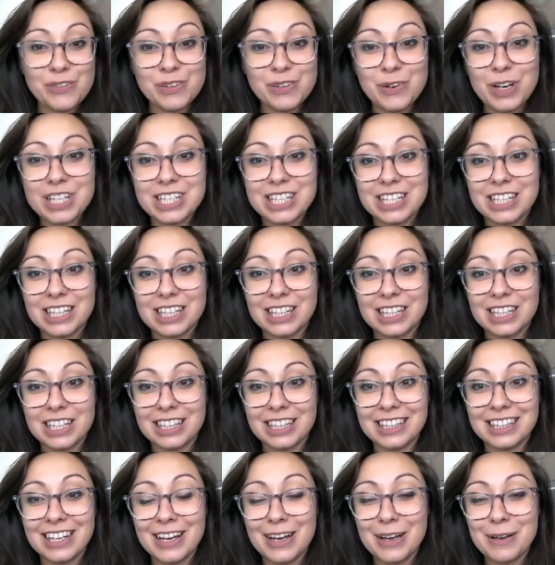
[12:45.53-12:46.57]
of a question.
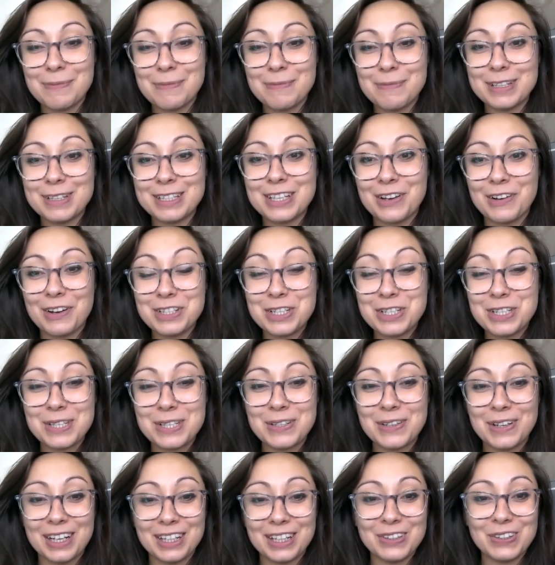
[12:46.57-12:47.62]
And so I just
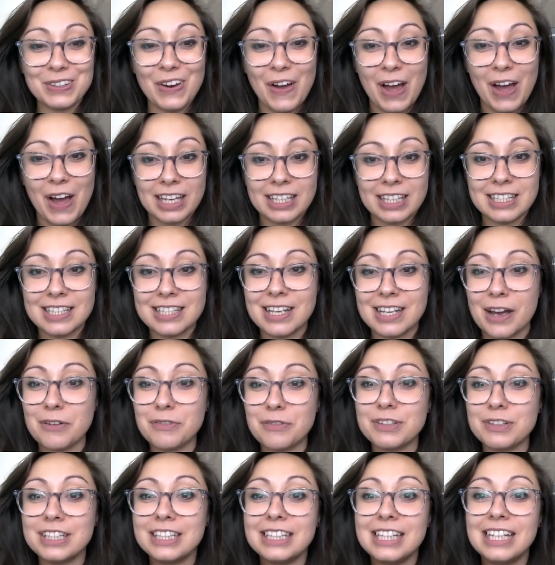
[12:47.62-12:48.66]
thought I'd throw it at you,
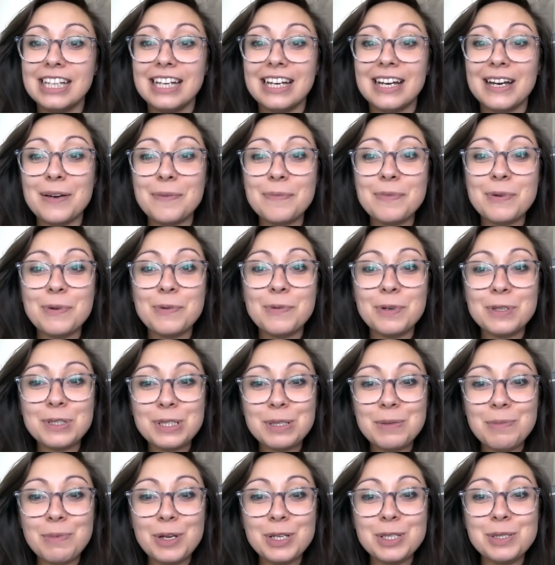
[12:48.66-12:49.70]
Steph. What's
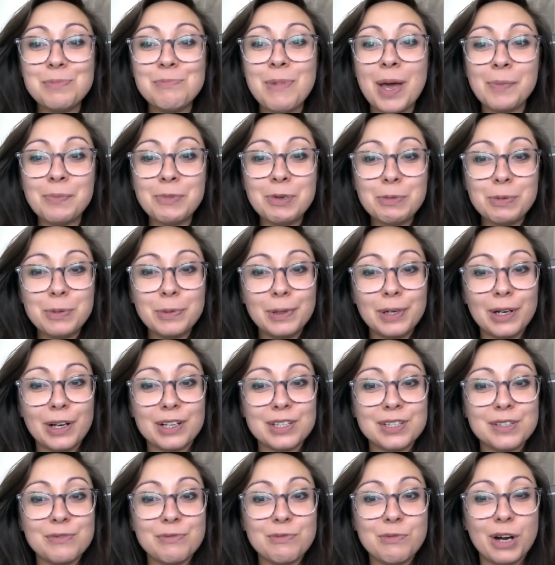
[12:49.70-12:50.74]
the most memorable
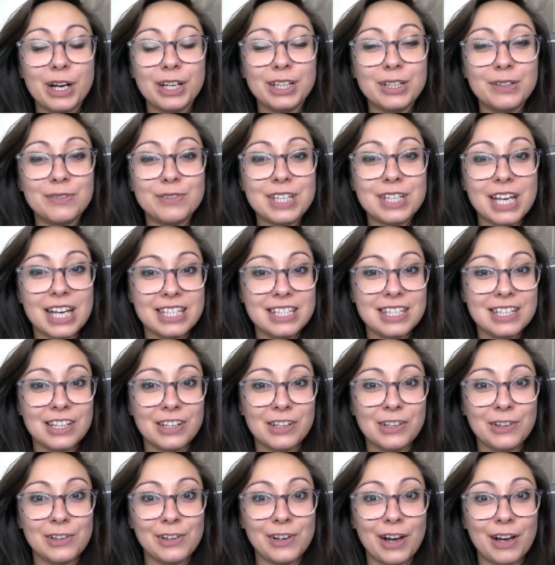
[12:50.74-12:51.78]
glass of wine you've tasted in
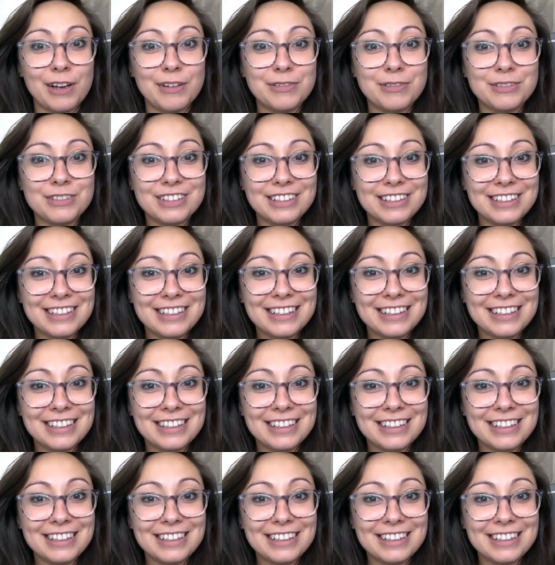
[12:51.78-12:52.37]
your life?